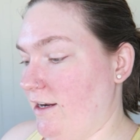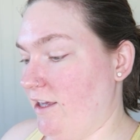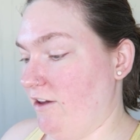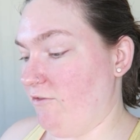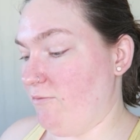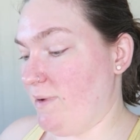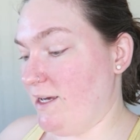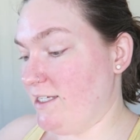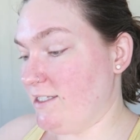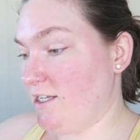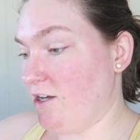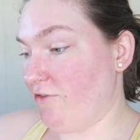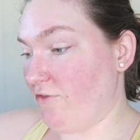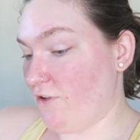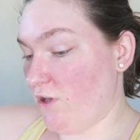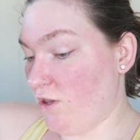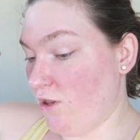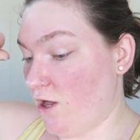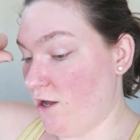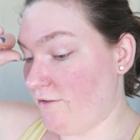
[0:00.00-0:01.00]
and give myself
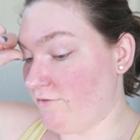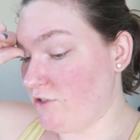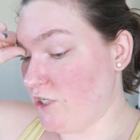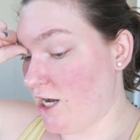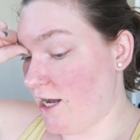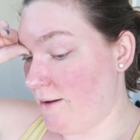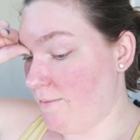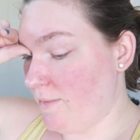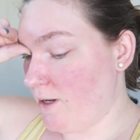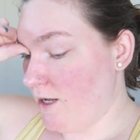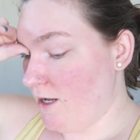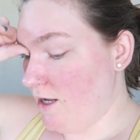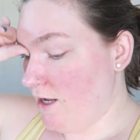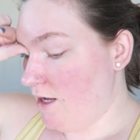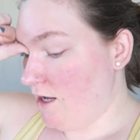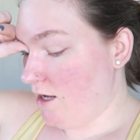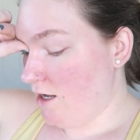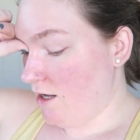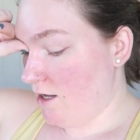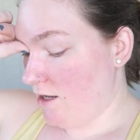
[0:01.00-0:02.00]
a lot of time.
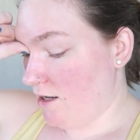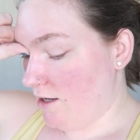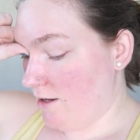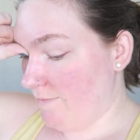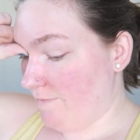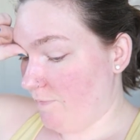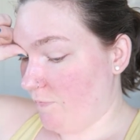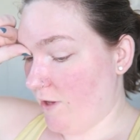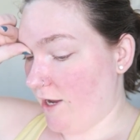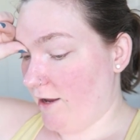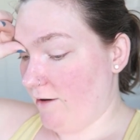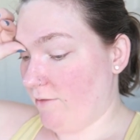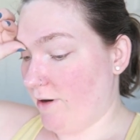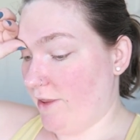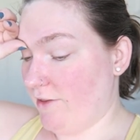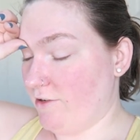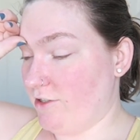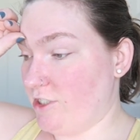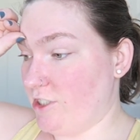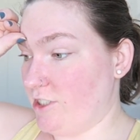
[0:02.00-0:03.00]
Um, I'd
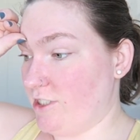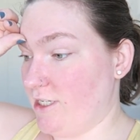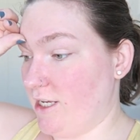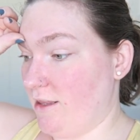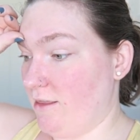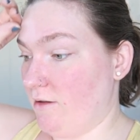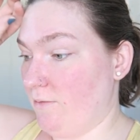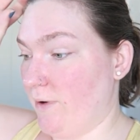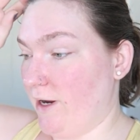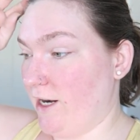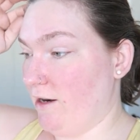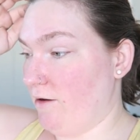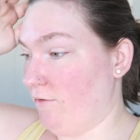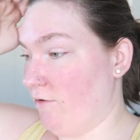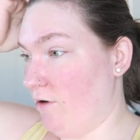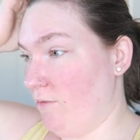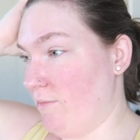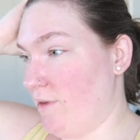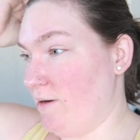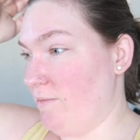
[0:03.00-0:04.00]
rather just sit in the waiting
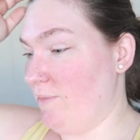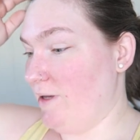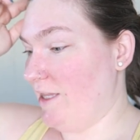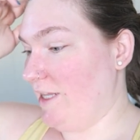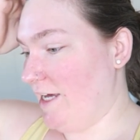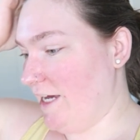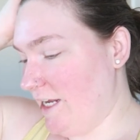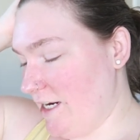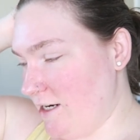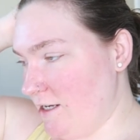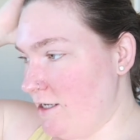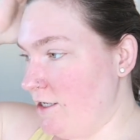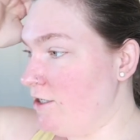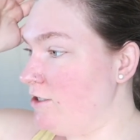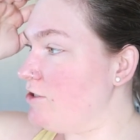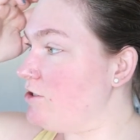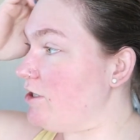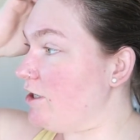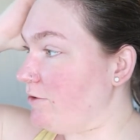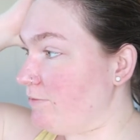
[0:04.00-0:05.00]
room than be late.
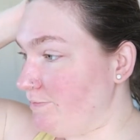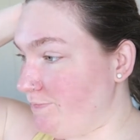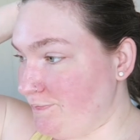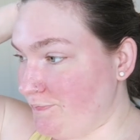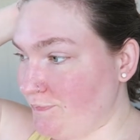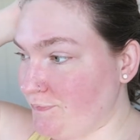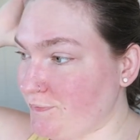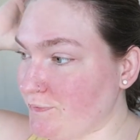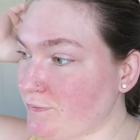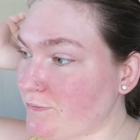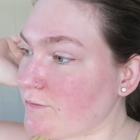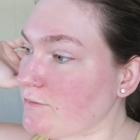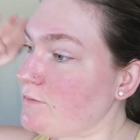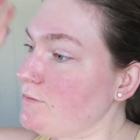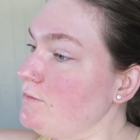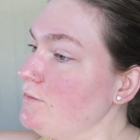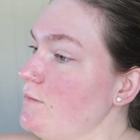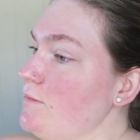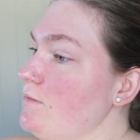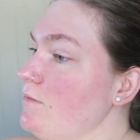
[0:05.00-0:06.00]
So,
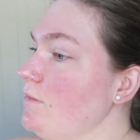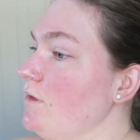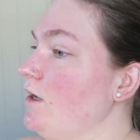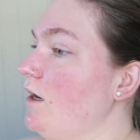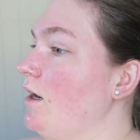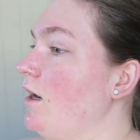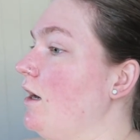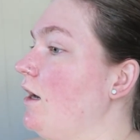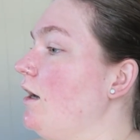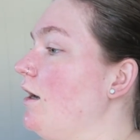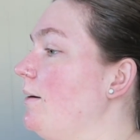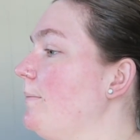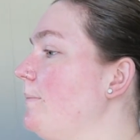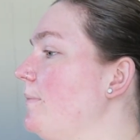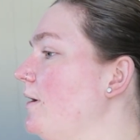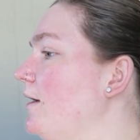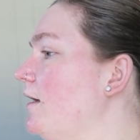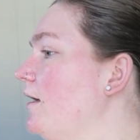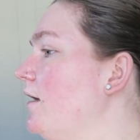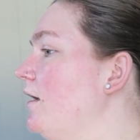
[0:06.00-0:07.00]

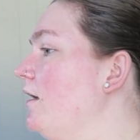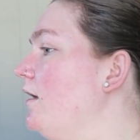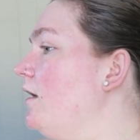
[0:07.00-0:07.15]
um,